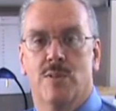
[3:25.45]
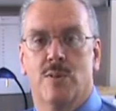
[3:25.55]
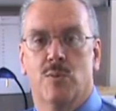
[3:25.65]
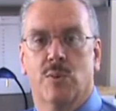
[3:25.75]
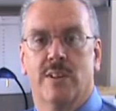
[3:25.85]
So
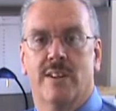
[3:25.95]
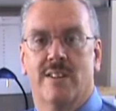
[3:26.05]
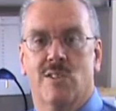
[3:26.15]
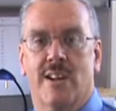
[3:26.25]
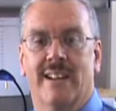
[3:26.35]
it's really an
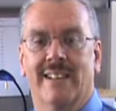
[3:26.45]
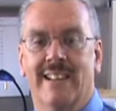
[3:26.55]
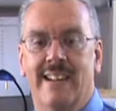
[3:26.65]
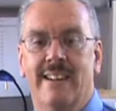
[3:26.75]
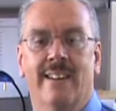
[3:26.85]
exciting
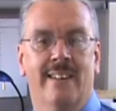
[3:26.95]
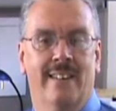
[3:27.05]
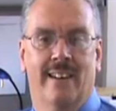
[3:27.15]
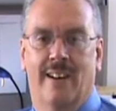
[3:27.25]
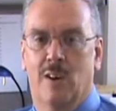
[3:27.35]
league,
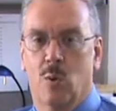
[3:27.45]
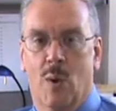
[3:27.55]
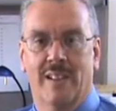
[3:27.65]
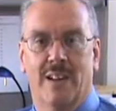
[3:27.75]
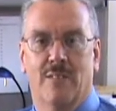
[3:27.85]
a
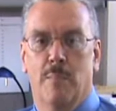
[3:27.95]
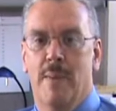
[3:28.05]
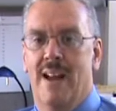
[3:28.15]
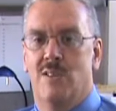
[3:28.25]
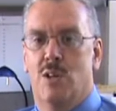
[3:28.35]
great level of
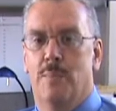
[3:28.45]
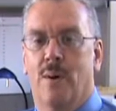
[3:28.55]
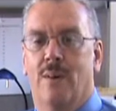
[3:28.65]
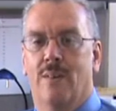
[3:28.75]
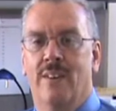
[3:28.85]

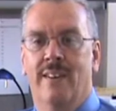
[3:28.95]
basketball.